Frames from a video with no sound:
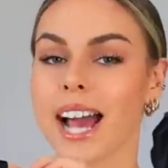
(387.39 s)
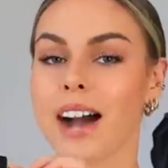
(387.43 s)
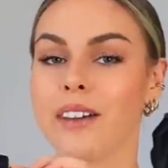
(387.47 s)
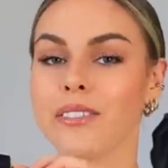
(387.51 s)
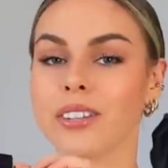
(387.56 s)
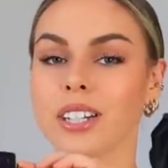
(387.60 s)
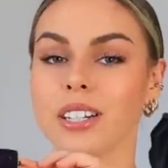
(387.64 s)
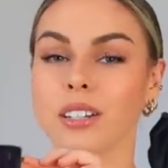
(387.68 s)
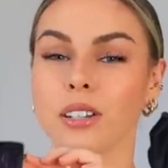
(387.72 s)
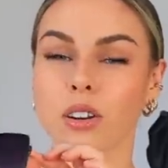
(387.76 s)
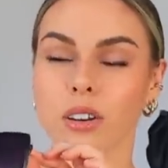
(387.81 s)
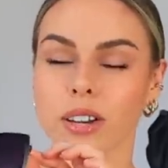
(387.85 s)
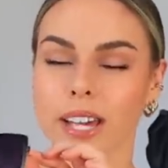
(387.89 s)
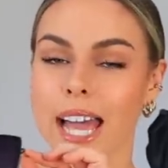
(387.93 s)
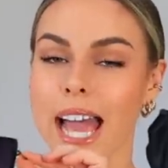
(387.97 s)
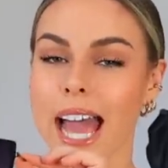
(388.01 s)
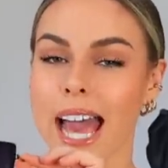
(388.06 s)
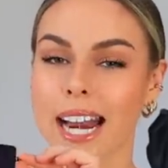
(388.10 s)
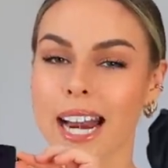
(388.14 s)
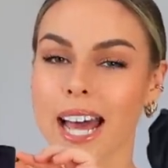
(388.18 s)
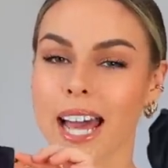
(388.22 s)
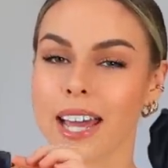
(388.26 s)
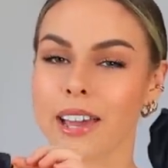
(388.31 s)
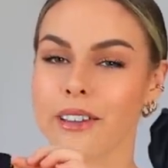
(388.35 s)
have like a little
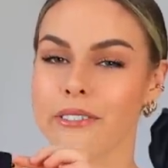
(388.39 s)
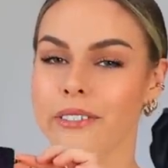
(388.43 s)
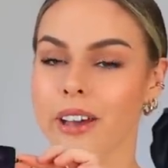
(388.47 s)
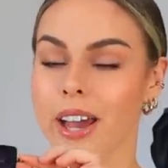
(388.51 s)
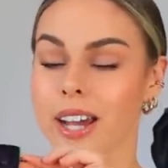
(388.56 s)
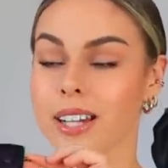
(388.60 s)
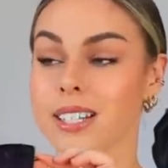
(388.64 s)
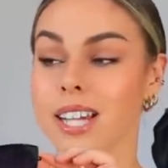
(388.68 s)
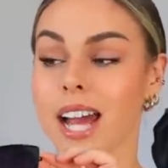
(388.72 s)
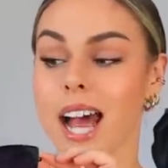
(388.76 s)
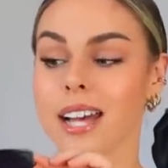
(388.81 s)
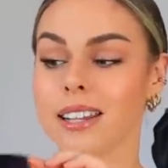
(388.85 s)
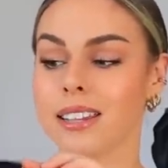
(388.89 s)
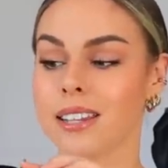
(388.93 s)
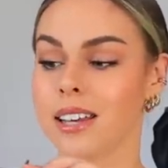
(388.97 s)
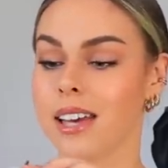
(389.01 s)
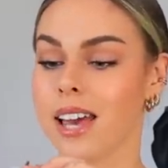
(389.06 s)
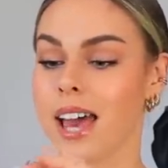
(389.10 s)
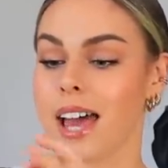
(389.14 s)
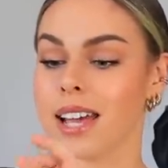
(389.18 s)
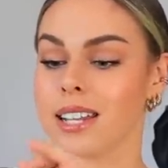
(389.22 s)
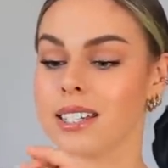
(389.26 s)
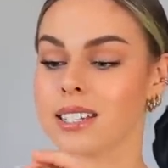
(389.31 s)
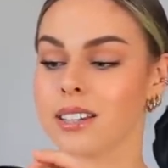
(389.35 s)
cat eye effect at
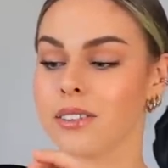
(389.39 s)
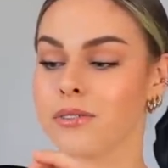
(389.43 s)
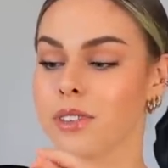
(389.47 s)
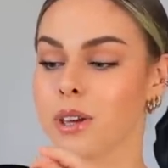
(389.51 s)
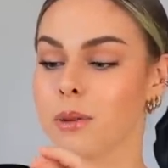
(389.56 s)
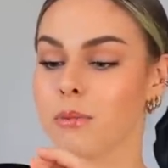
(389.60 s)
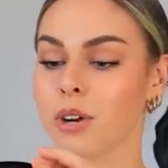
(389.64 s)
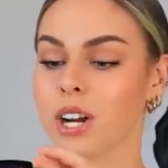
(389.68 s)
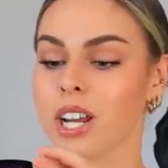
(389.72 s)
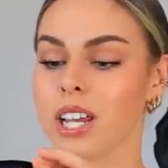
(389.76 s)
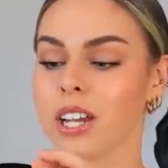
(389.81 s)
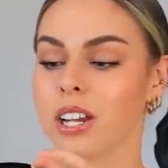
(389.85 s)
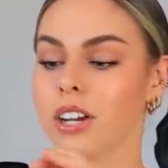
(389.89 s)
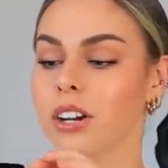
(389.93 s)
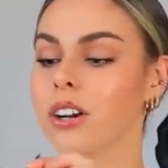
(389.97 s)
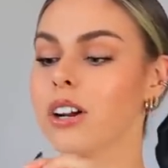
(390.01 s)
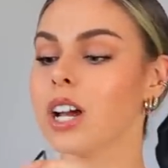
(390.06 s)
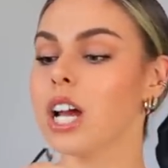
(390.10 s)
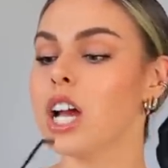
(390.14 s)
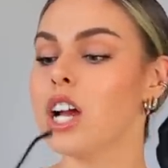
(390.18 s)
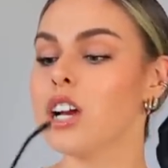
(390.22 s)
the ends of them right here.